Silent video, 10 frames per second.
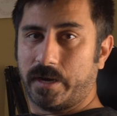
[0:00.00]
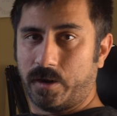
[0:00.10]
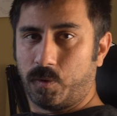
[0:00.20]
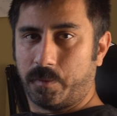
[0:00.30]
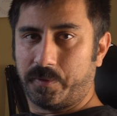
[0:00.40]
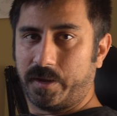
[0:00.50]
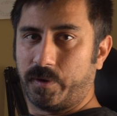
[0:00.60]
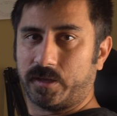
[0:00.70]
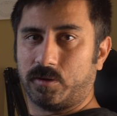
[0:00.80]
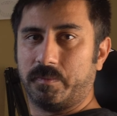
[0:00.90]
I don't want to play
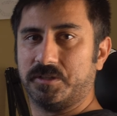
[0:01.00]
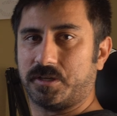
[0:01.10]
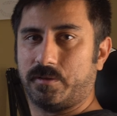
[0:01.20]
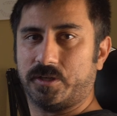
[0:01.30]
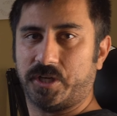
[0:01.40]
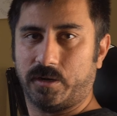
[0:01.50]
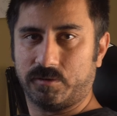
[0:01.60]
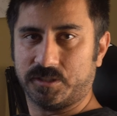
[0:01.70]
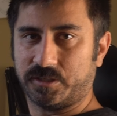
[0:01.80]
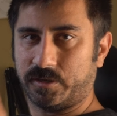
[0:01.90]
regular music on the channel
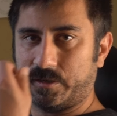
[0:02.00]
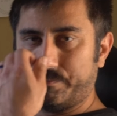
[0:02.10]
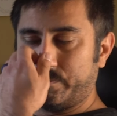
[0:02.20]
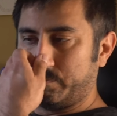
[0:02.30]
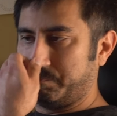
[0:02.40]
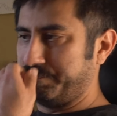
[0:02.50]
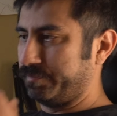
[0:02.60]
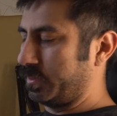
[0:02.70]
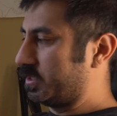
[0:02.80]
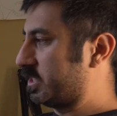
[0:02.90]
because they're going to
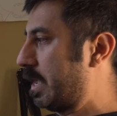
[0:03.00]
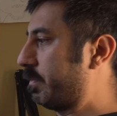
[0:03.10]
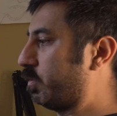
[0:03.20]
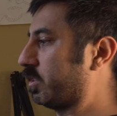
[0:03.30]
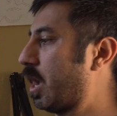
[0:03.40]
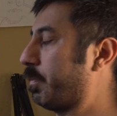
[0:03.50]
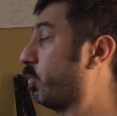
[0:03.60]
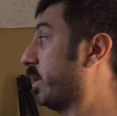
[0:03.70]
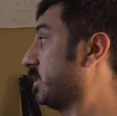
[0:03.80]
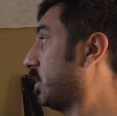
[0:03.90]
slap me with
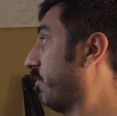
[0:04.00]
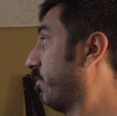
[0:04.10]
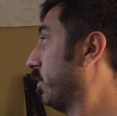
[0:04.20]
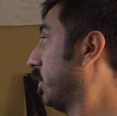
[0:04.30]
copyright stuff.